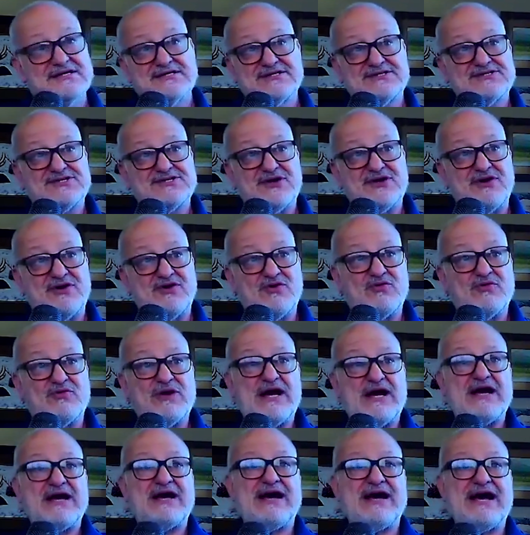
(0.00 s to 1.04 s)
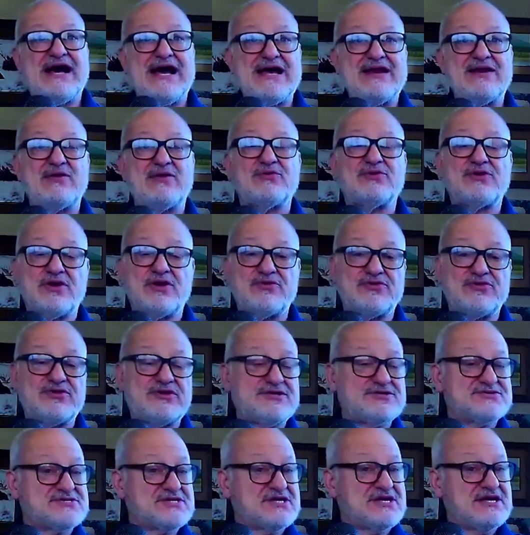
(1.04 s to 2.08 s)
So I don't know that
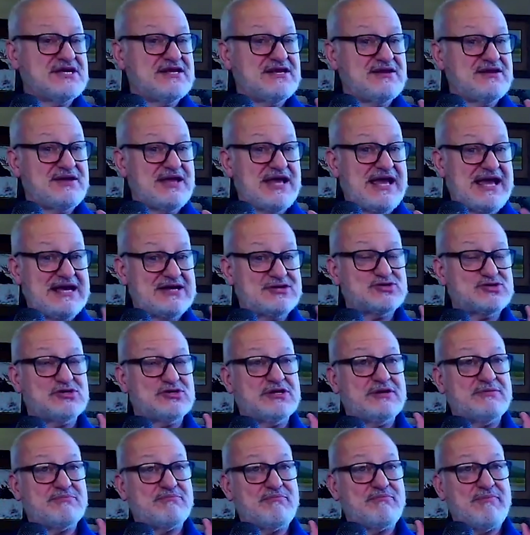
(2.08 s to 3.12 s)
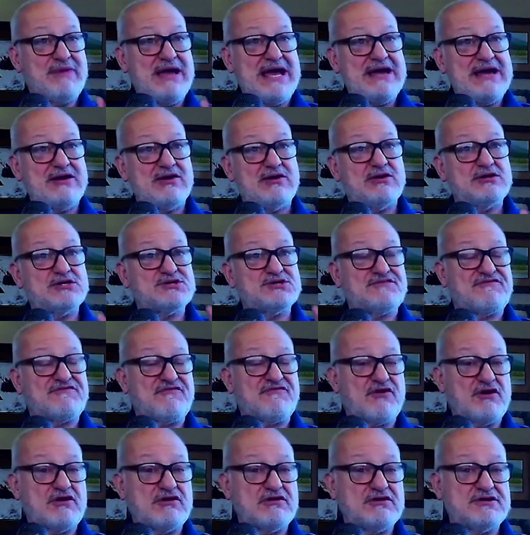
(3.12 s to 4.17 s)
it's going to actually matter as
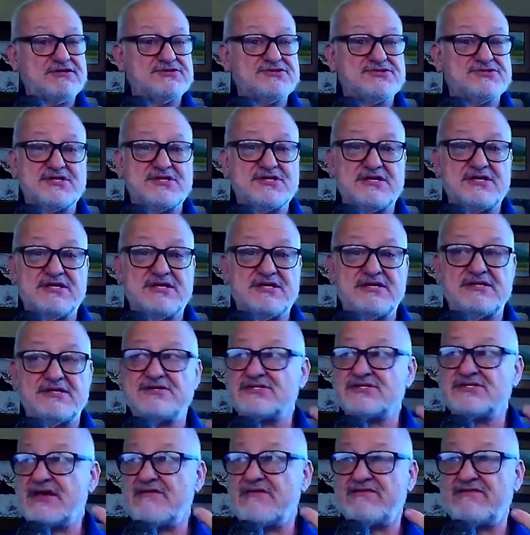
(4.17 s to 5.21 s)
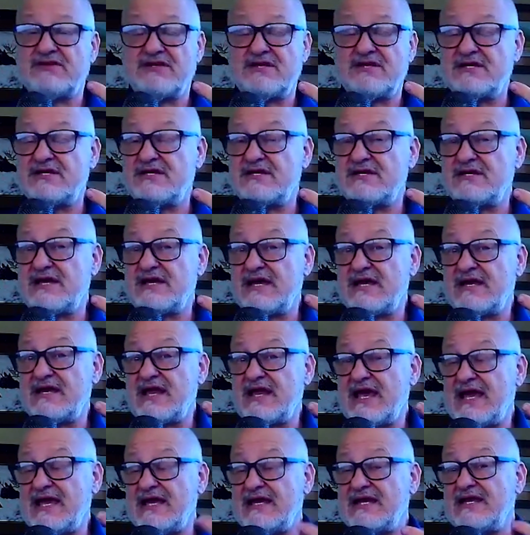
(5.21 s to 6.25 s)
far as the $70 and
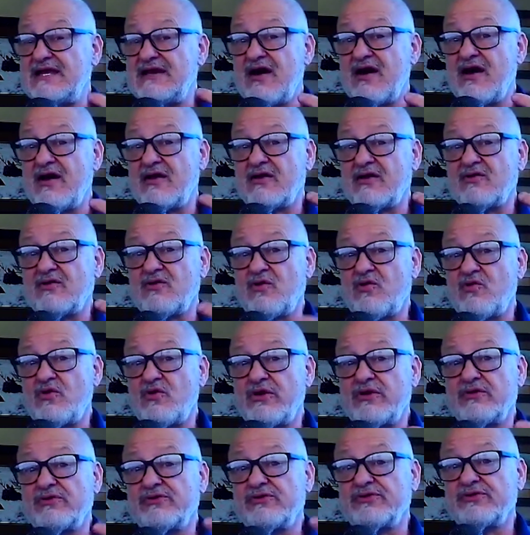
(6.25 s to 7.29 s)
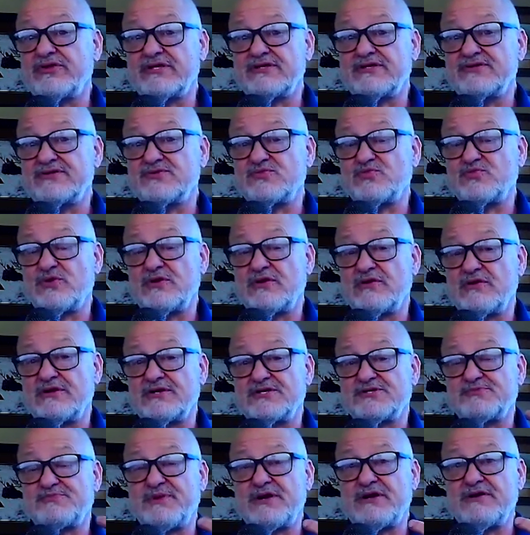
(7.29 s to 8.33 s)
$80 oil that is we're
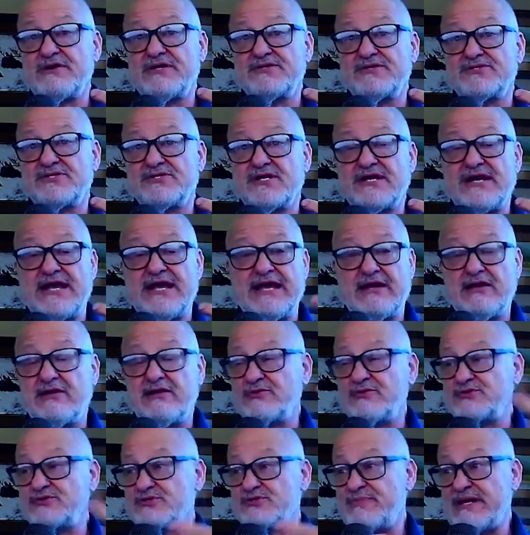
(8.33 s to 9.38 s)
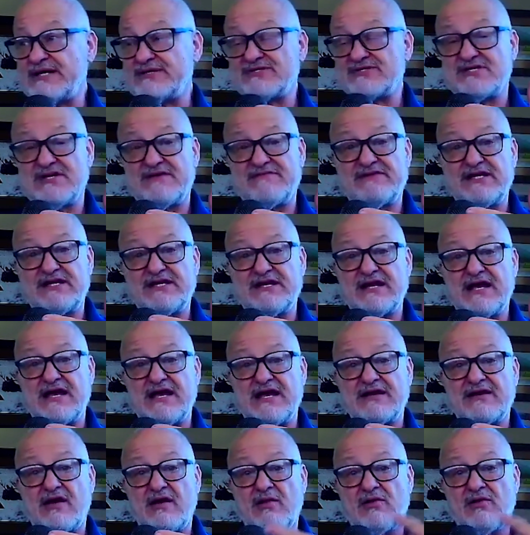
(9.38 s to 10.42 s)
experiencing now is about
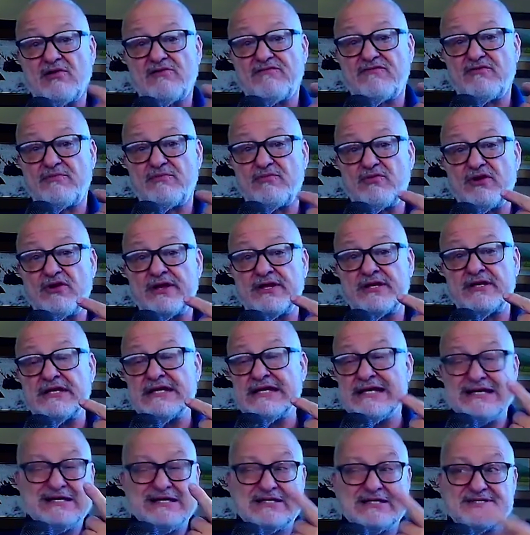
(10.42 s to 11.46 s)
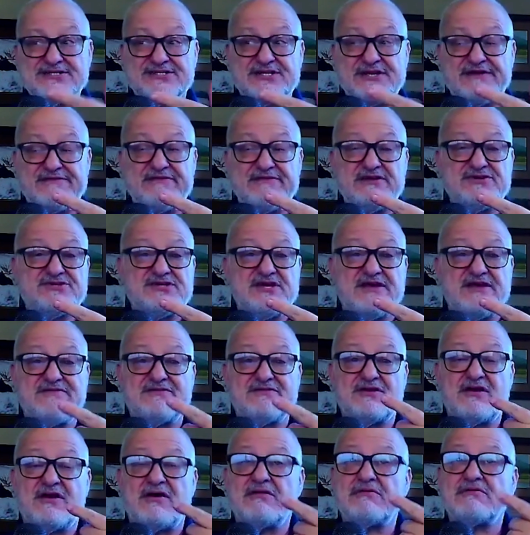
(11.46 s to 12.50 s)
$79 for Brent,
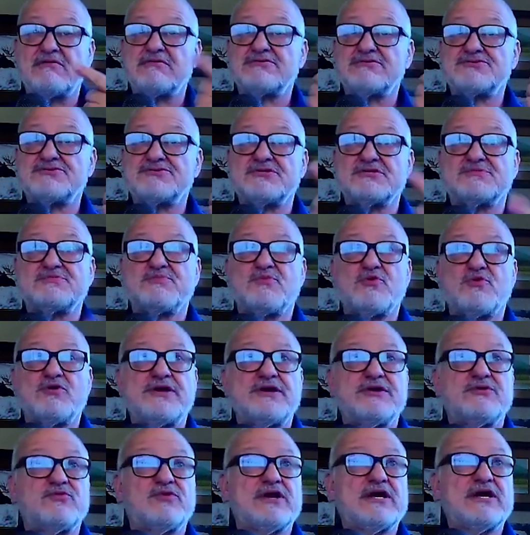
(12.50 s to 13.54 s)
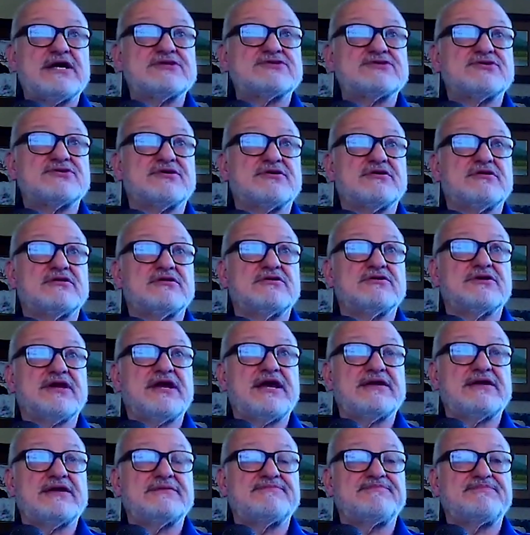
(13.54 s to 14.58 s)
$77 this morning when I took a look
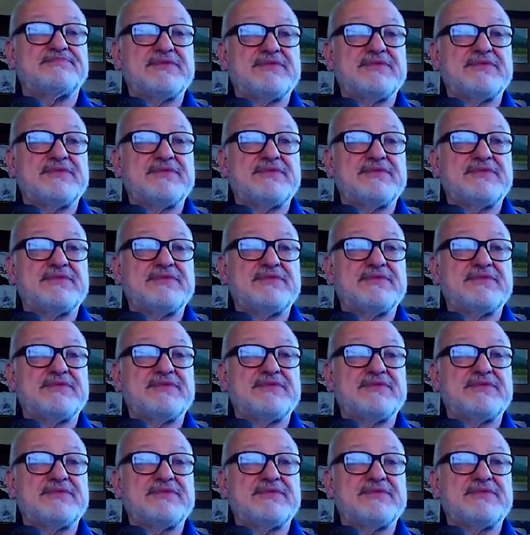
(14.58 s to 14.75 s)
at it.